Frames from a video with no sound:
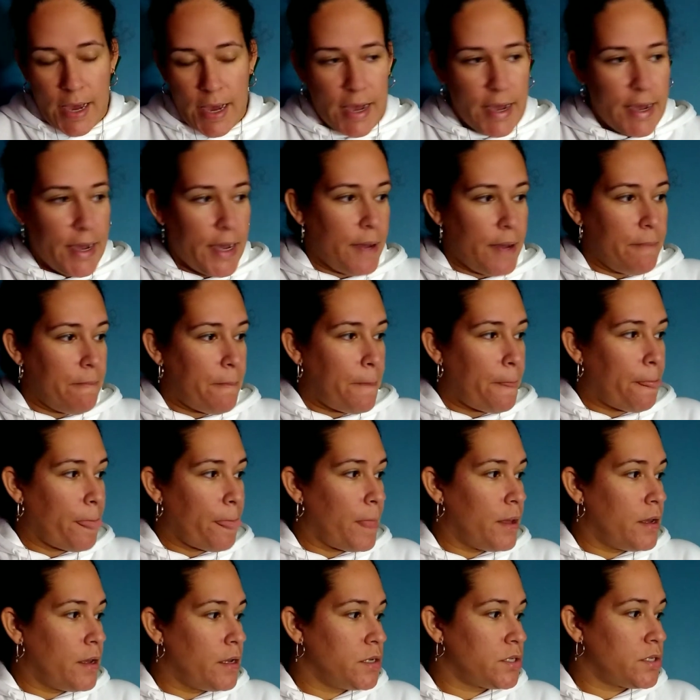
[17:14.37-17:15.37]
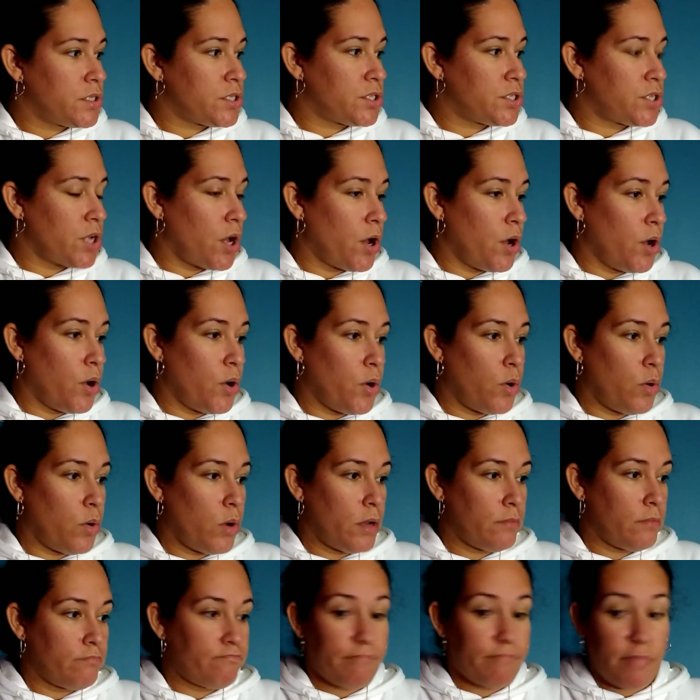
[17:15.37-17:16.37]
Um,
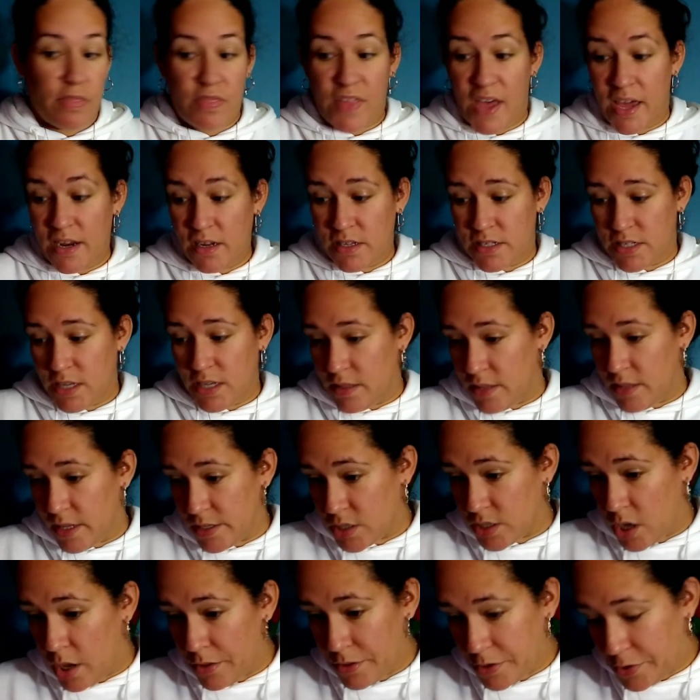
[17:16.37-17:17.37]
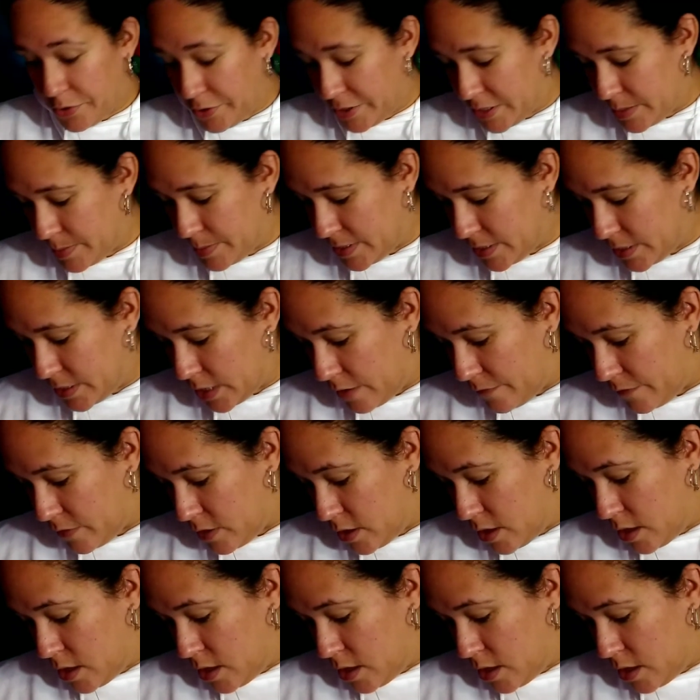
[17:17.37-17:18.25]
so that is it. That's all the Christmas stuff.